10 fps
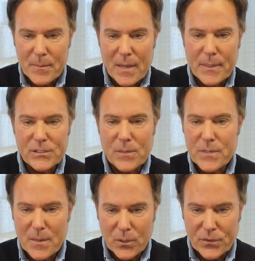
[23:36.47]
It may be
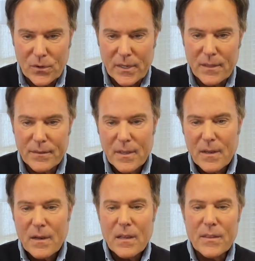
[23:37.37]
September 30th,
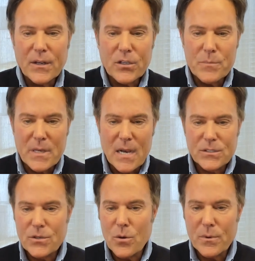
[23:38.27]
and then it could be
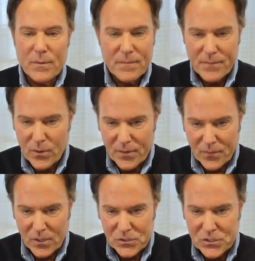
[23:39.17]
October
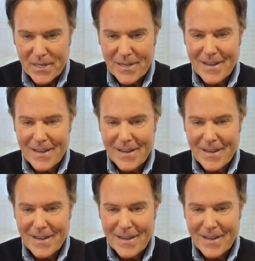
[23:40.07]
31st.